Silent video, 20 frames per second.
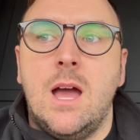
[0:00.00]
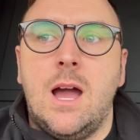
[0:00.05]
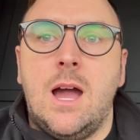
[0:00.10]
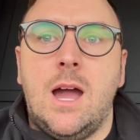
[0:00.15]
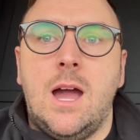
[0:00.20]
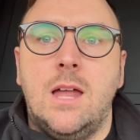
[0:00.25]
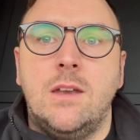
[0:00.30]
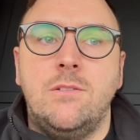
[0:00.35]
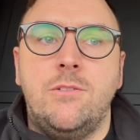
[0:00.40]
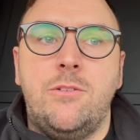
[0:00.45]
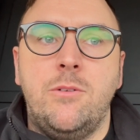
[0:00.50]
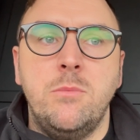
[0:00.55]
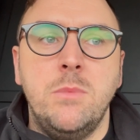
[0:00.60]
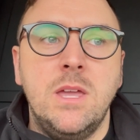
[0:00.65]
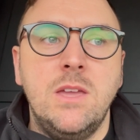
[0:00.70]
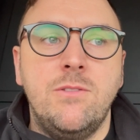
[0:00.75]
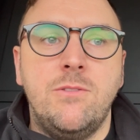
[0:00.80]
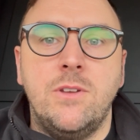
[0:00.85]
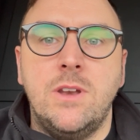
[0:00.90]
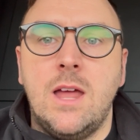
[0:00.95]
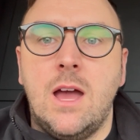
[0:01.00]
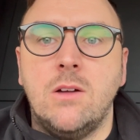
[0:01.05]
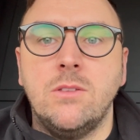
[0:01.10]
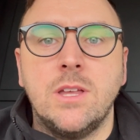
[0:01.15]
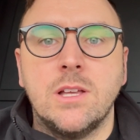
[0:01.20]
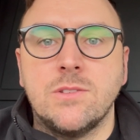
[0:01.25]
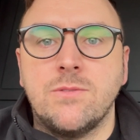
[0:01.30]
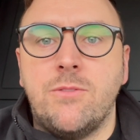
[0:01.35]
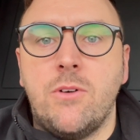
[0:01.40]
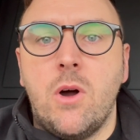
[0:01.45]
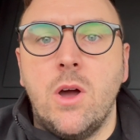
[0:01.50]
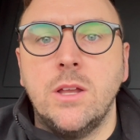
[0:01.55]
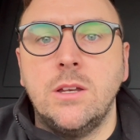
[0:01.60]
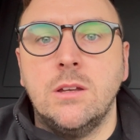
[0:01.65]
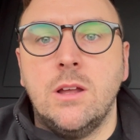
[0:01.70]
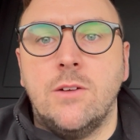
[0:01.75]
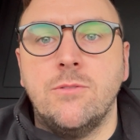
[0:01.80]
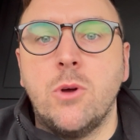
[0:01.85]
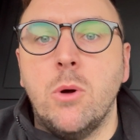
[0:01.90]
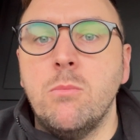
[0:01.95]
And for me, for now, that's fine.
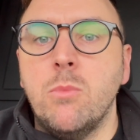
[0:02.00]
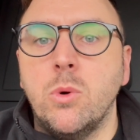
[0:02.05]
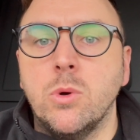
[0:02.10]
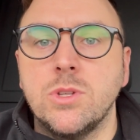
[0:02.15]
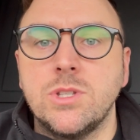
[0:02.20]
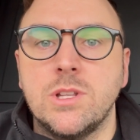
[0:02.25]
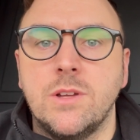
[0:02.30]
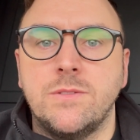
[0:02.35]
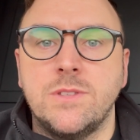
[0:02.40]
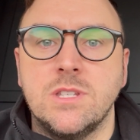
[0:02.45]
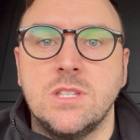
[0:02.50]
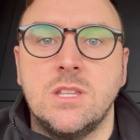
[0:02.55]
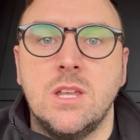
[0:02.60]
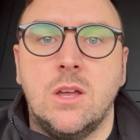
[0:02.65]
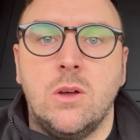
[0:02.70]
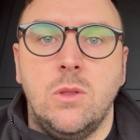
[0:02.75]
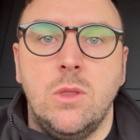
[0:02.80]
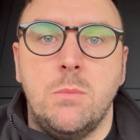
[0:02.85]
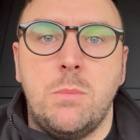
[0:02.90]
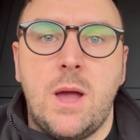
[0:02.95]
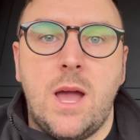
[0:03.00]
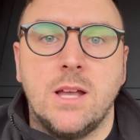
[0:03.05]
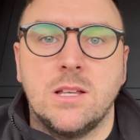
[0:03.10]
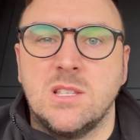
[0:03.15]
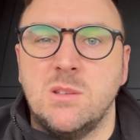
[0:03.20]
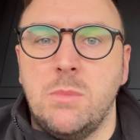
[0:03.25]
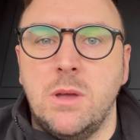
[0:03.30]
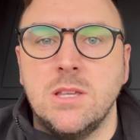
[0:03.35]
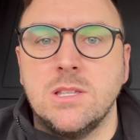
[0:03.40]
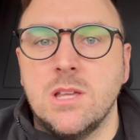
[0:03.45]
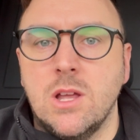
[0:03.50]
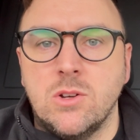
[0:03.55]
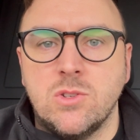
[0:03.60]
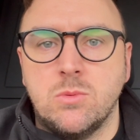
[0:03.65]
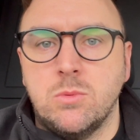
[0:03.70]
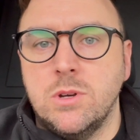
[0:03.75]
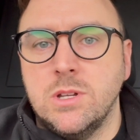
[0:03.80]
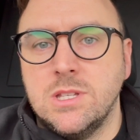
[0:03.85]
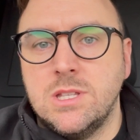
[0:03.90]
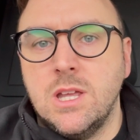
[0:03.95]
I've got more stuff to stick on the back, so basically I just
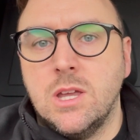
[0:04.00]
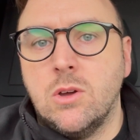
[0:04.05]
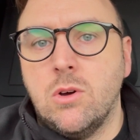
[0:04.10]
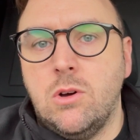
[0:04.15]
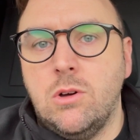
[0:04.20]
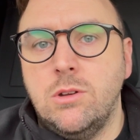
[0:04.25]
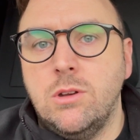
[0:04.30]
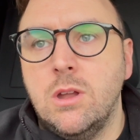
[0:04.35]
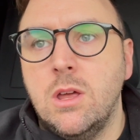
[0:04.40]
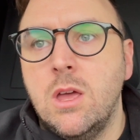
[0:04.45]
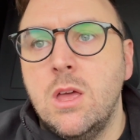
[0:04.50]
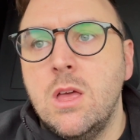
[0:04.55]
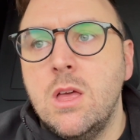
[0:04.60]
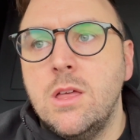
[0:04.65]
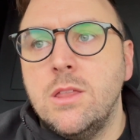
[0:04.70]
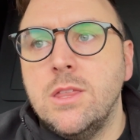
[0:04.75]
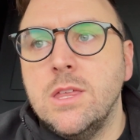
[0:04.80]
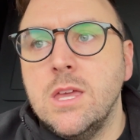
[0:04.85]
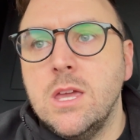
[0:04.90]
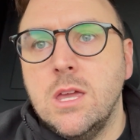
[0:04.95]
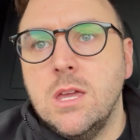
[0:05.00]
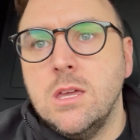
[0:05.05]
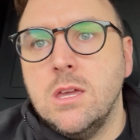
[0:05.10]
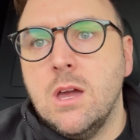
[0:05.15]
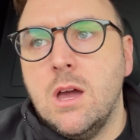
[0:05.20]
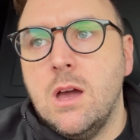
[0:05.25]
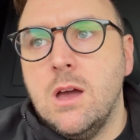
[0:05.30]
want to stick on the